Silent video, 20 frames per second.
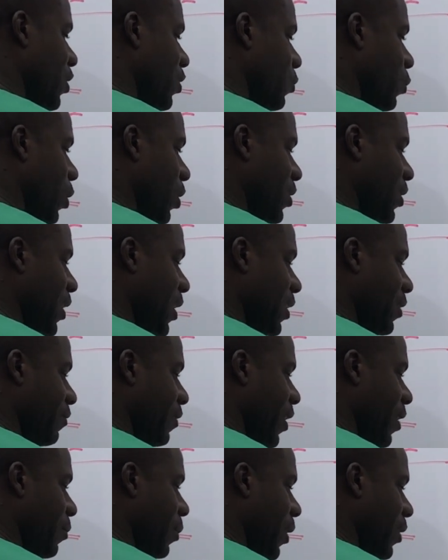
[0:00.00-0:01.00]
its work. 10
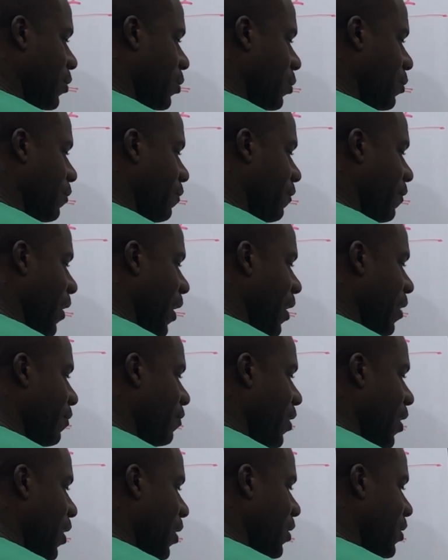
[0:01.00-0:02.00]
divided by 2,
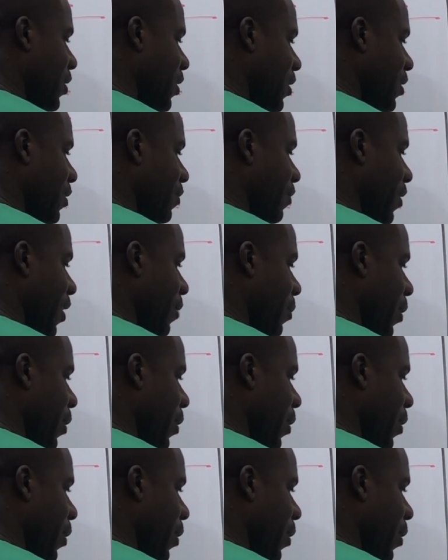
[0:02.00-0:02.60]
5. 6 divided